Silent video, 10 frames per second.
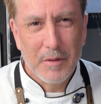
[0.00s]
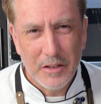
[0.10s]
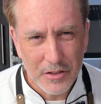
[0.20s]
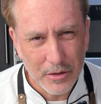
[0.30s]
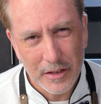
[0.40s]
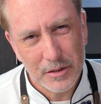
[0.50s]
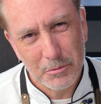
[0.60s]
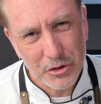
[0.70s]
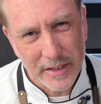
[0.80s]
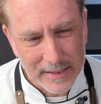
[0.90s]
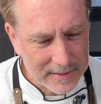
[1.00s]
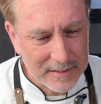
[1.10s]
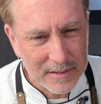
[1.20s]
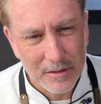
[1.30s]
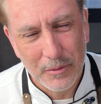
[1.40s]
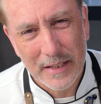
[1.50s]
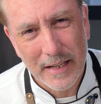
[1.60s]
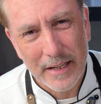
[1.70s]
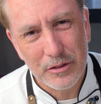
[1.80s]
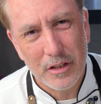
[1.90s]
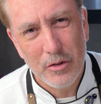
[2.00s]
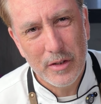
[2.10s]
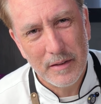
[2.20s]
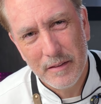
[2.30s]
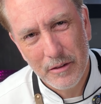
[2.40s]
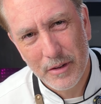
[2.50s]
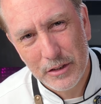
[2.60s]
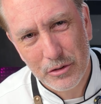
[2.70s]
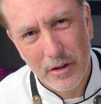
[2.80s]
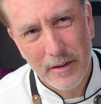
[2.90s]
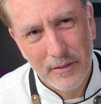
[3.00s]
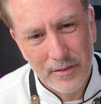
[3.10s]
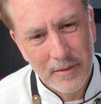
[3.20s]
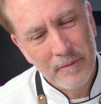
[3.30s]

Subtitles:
going to show you some tricks and ways I used to do it in restaurants.